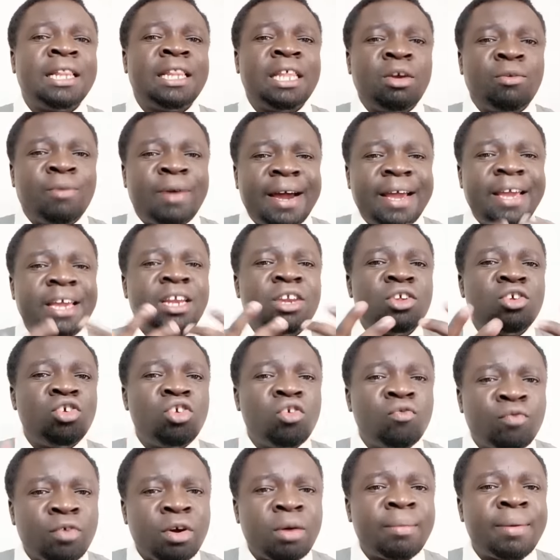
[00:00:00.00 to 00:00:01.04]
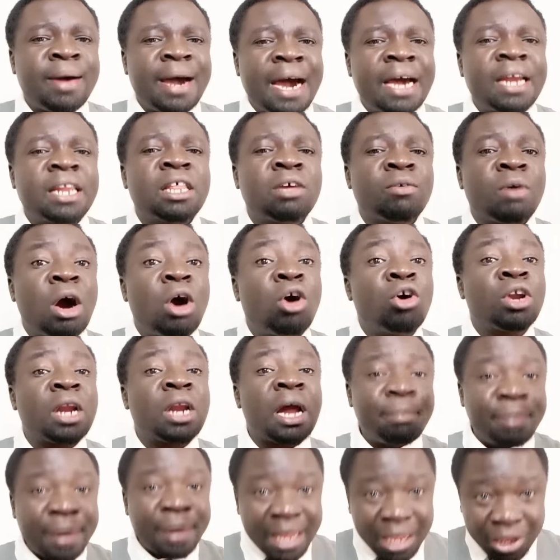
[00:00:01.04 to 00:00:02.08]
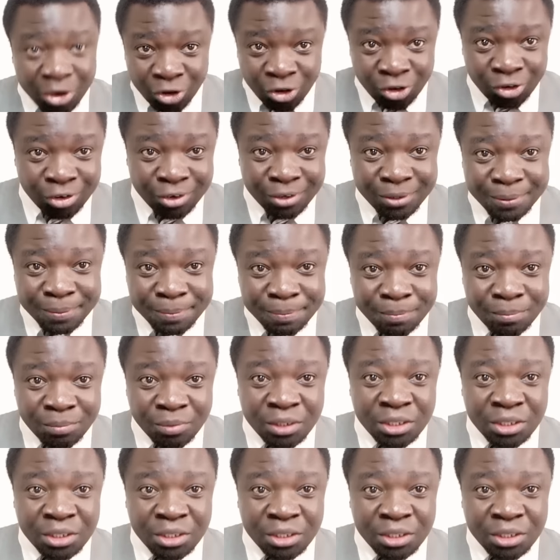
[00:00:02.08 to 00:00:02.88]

They were in uniform and they were on a payroll.